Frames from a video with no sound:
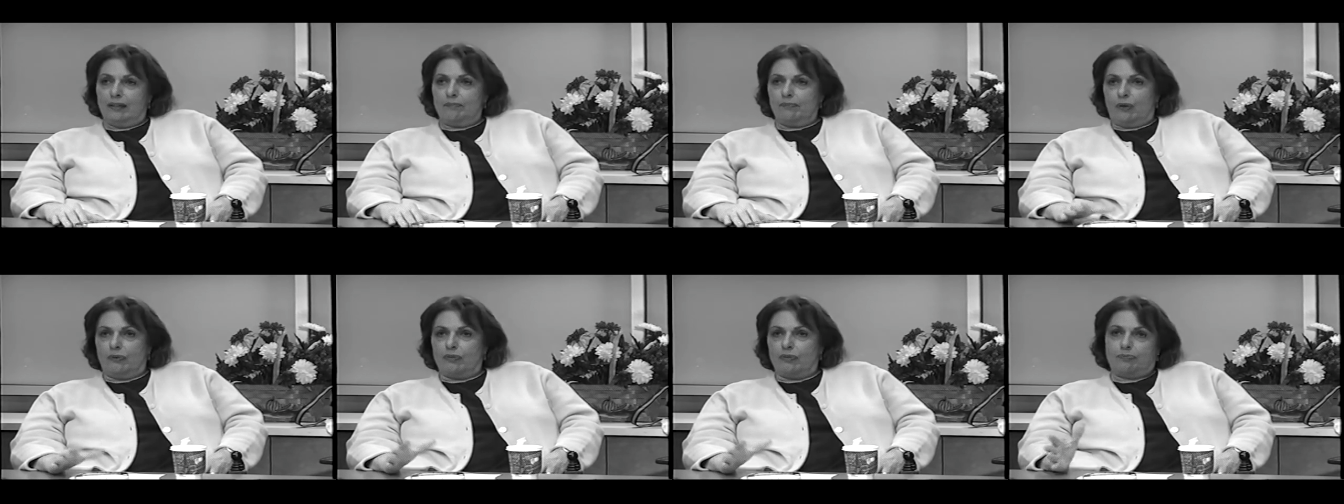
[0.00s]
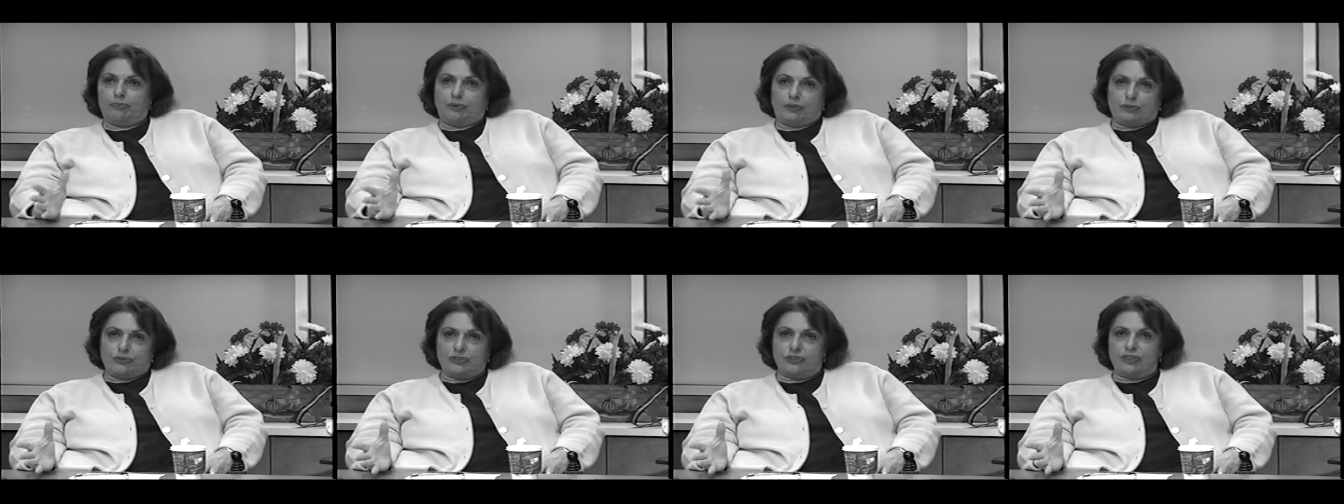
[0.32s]

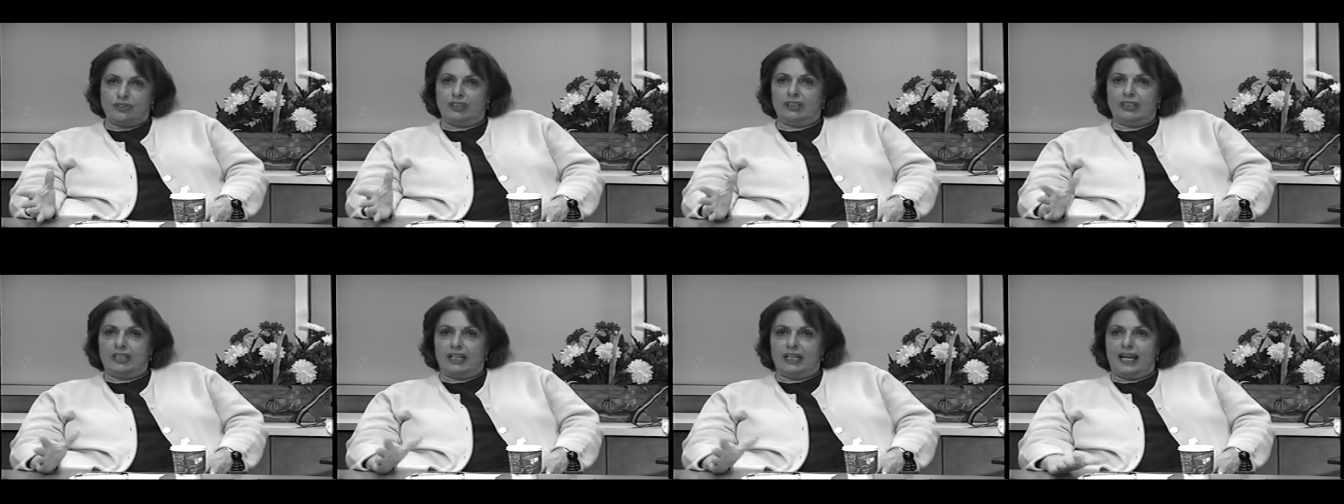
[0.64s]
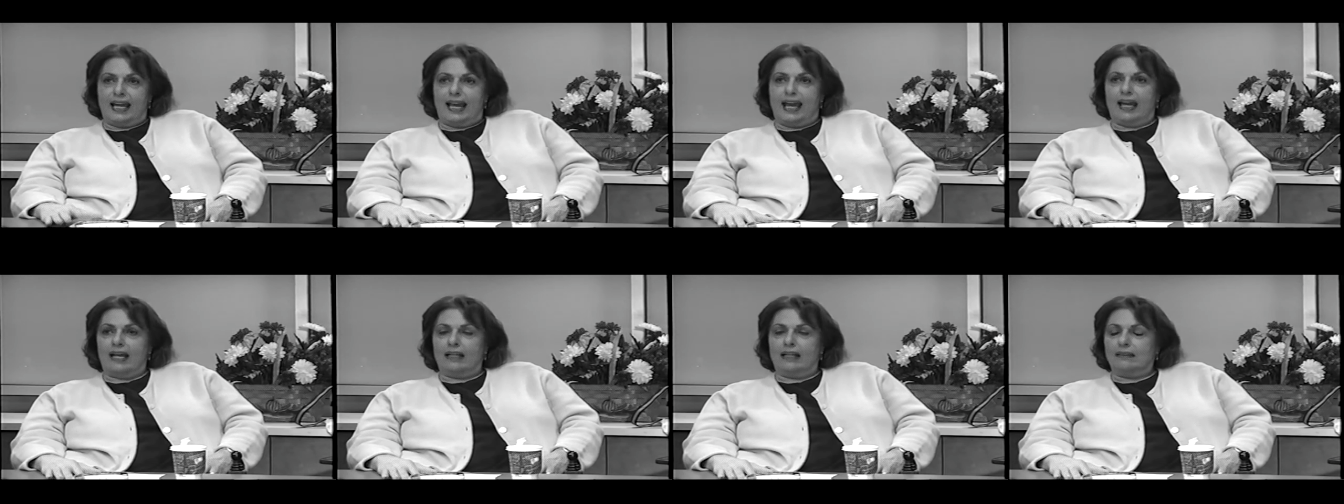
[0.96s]
both
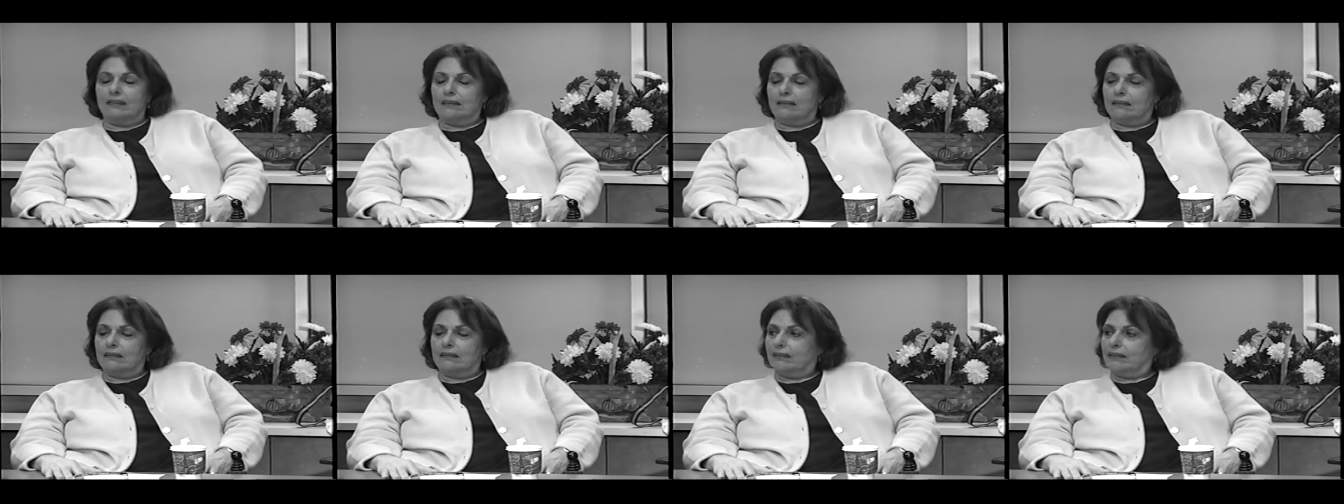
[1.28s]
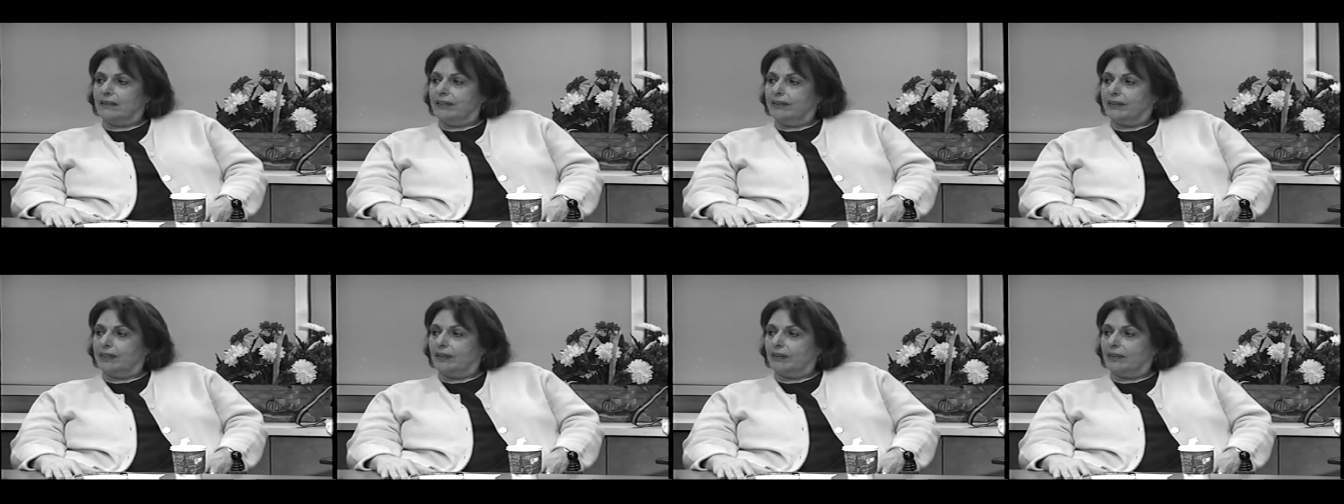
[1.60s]
personally and
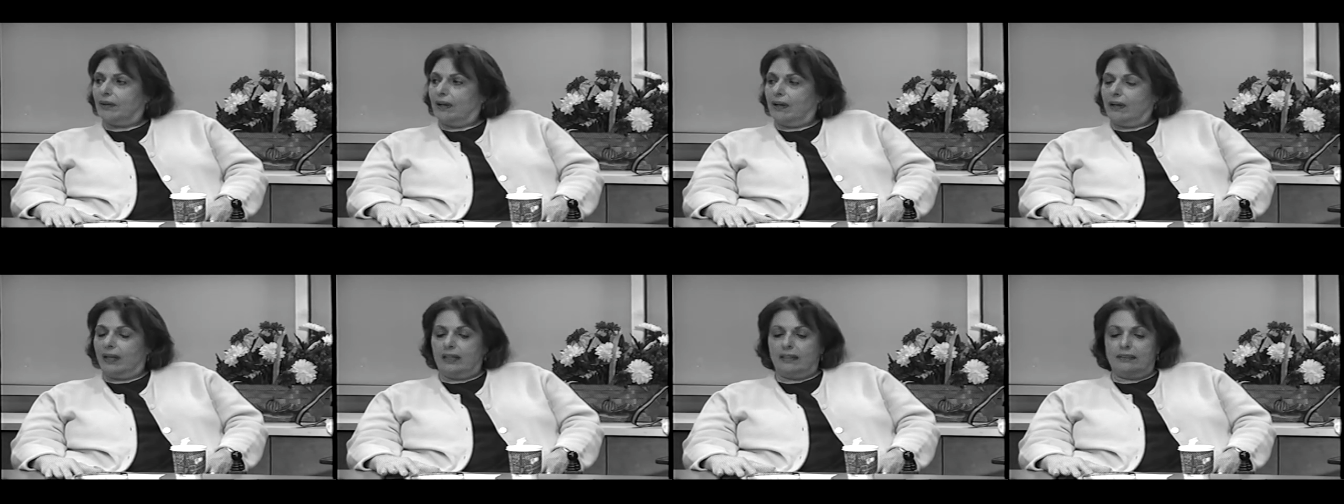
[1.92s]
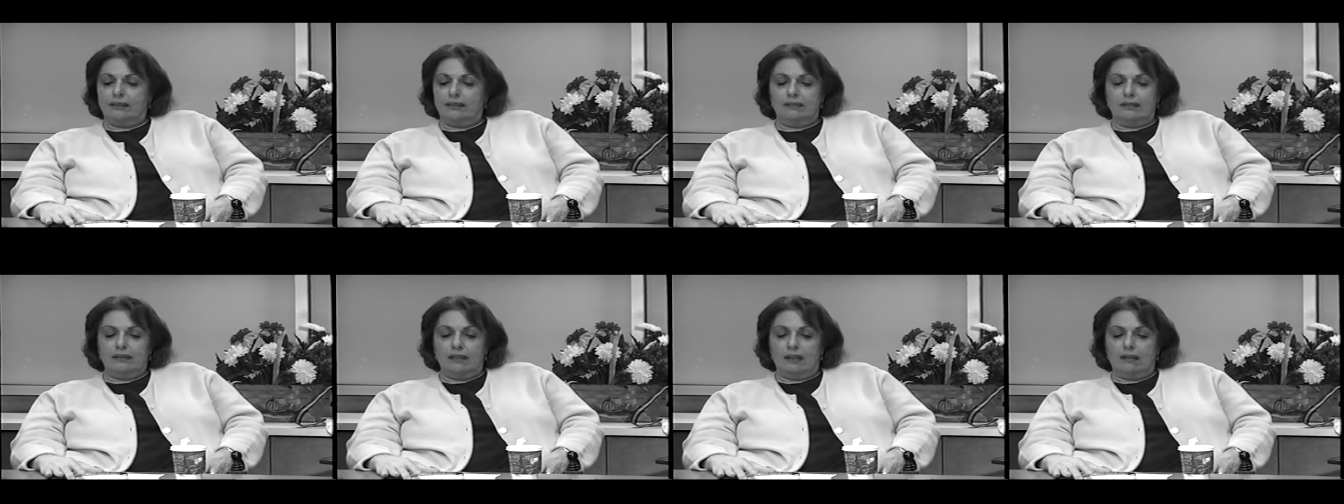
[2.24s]
you know
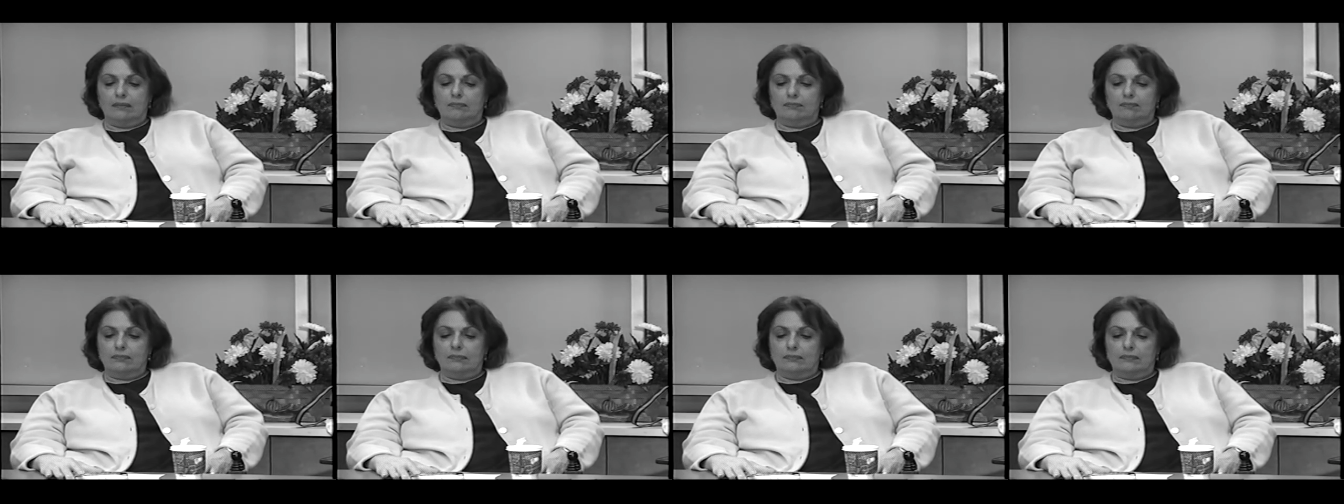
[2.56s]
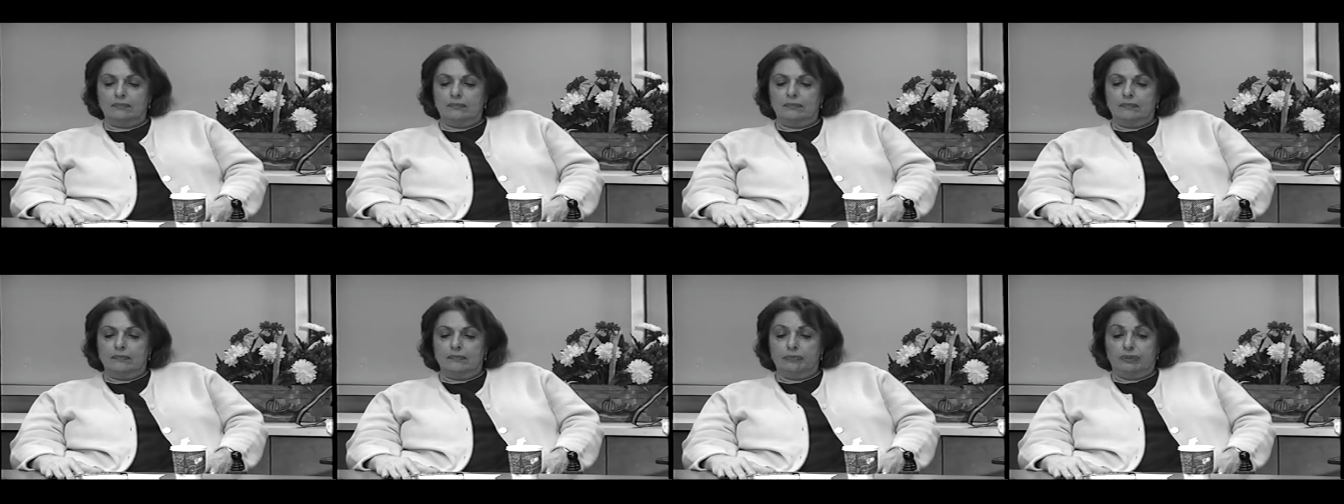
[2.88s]
and um,
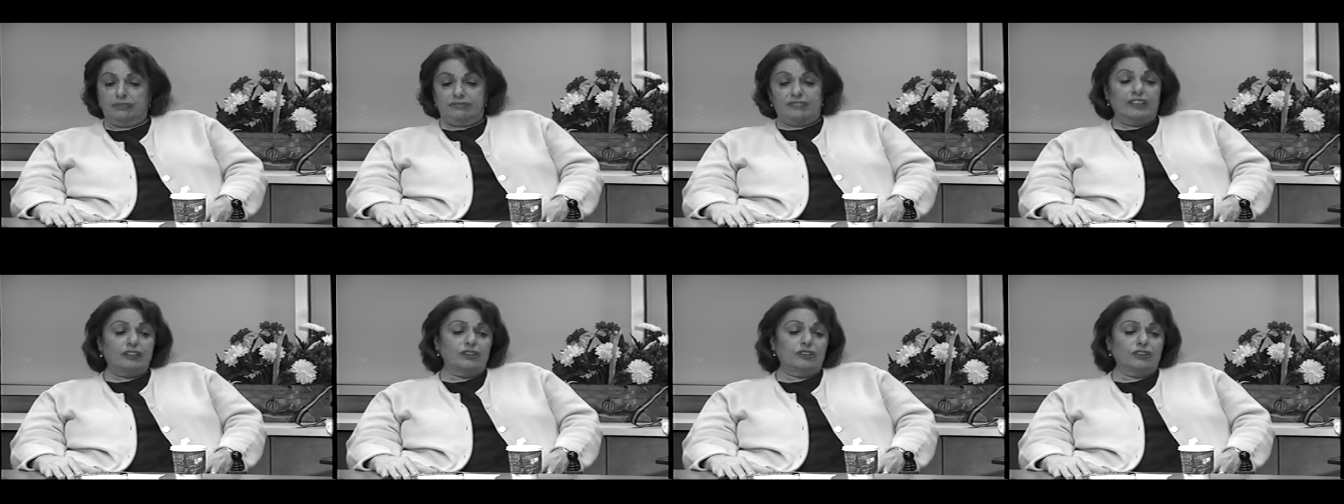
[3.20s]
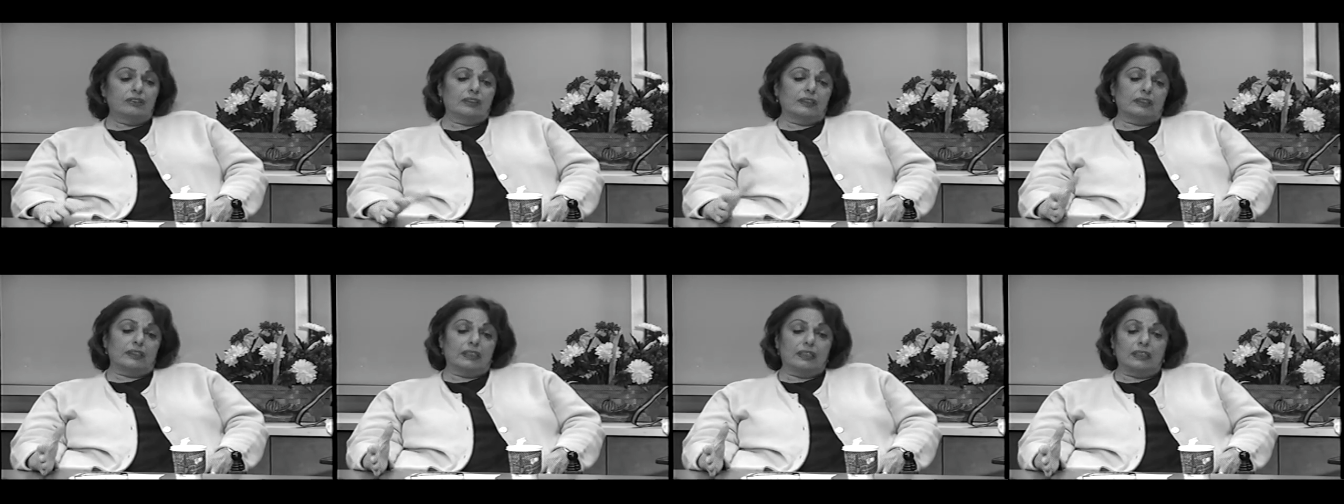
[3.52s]

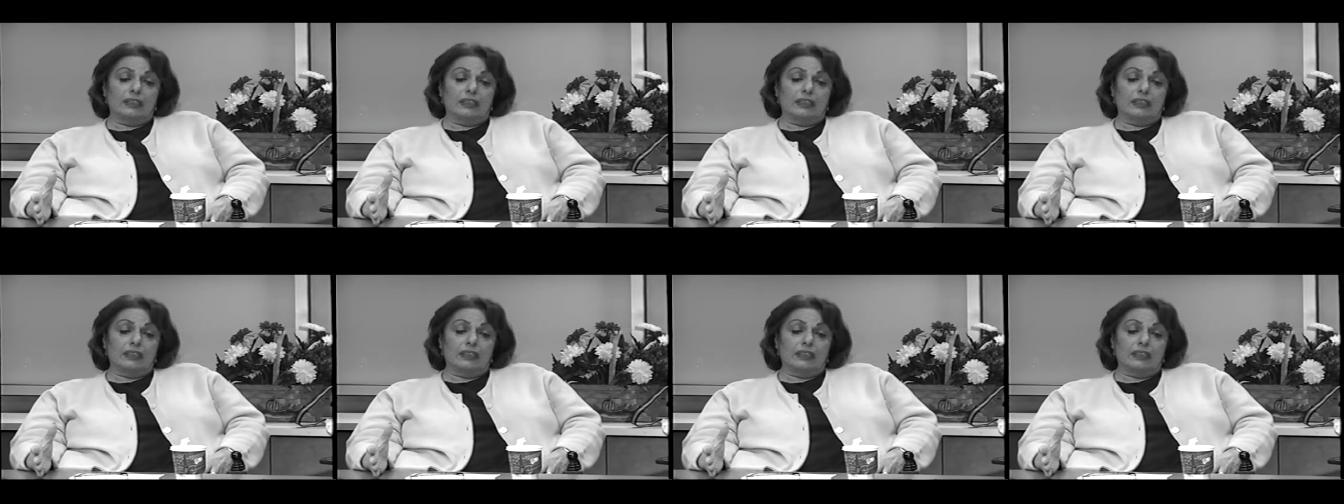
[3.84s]
professionally.